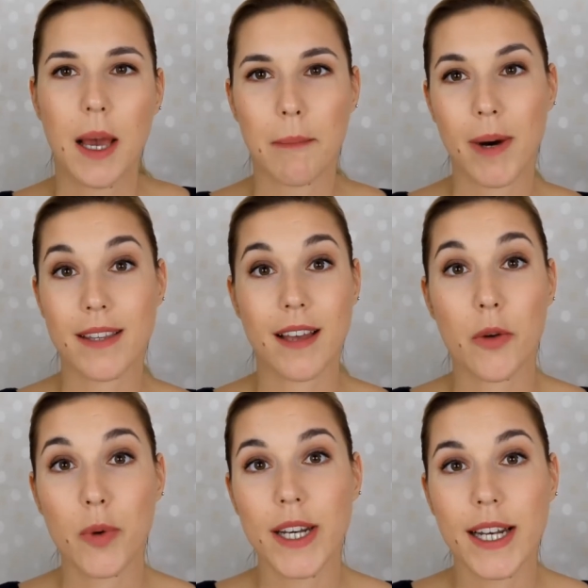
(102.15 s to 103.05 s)
but I
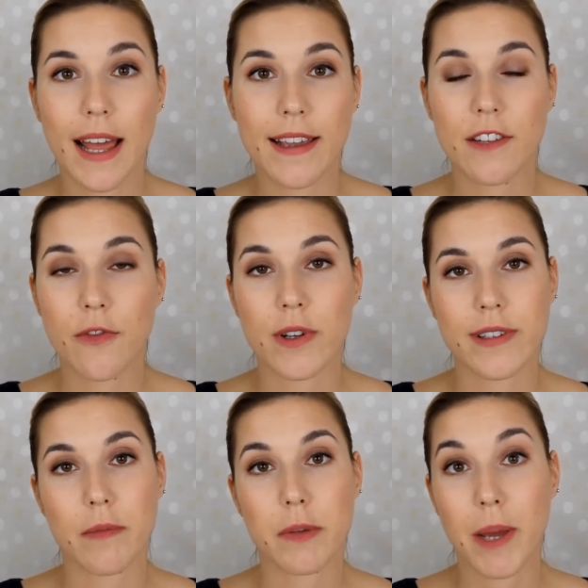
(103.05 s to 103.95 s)
really like it for
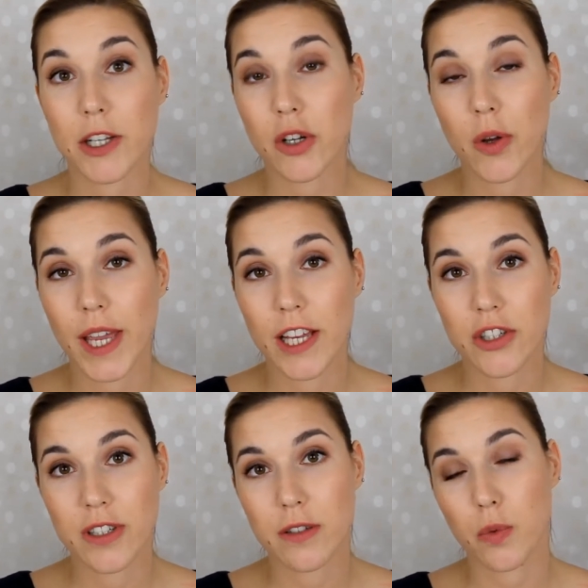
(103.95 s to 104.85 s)
some special
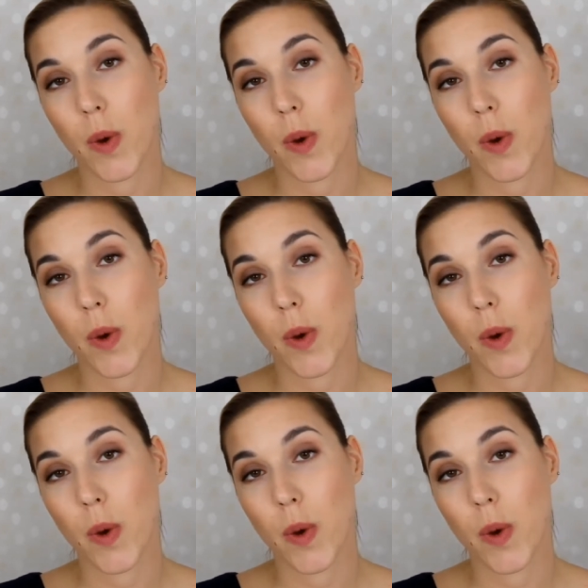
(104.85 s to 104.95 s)
occasions